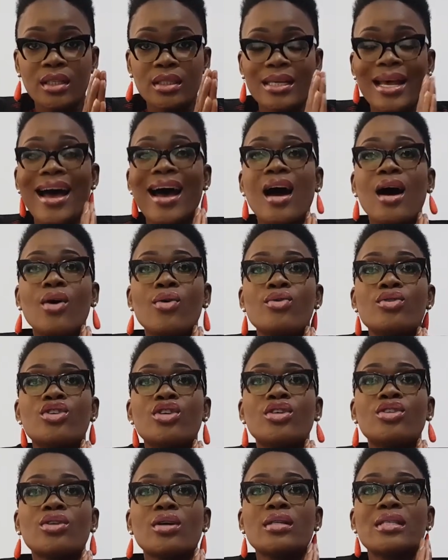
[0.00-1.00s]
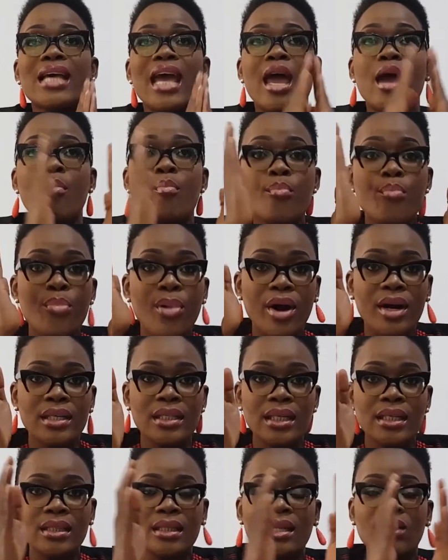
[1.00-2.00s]
how Jesus
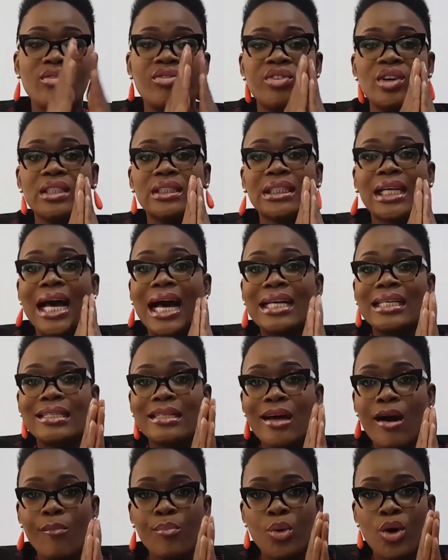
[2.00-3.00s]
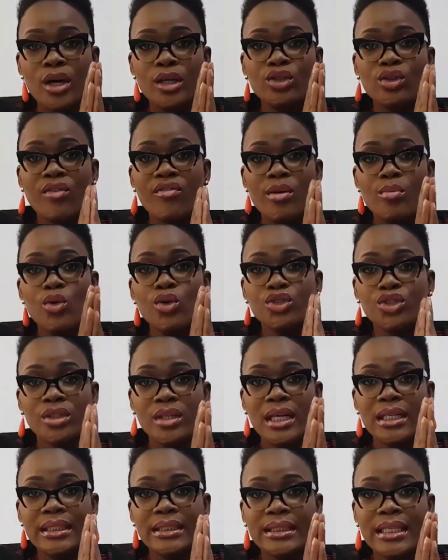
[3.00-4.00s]
embodied the first cardinal point of
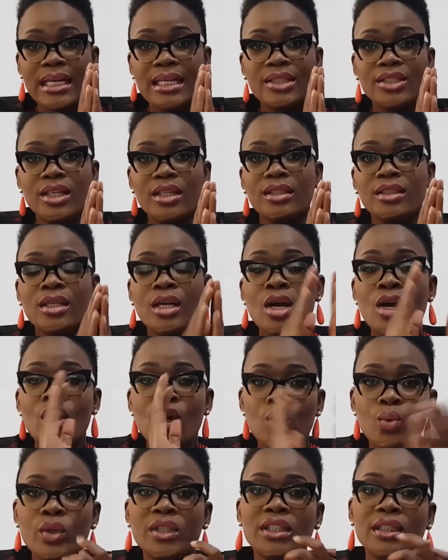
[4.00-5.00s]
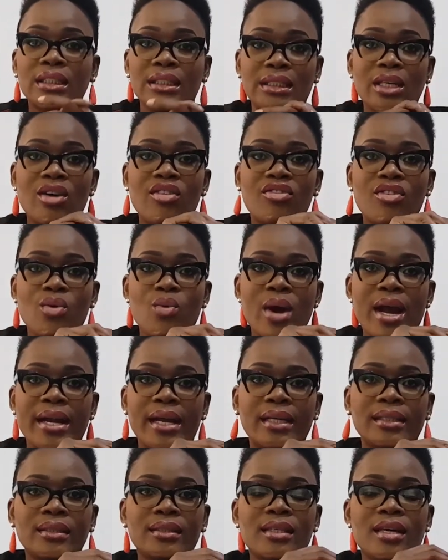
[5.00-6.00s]
emotional intelligence, which is
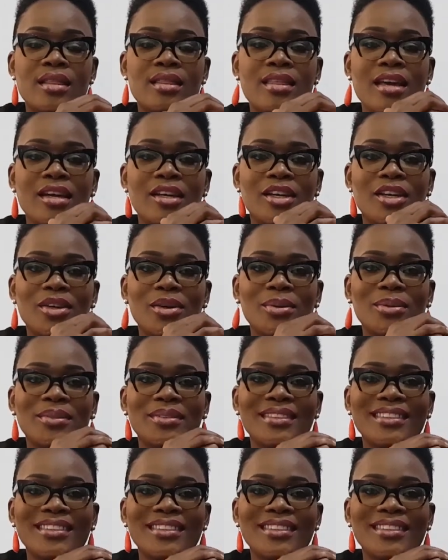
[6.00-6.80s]
self-awareness. Thank you.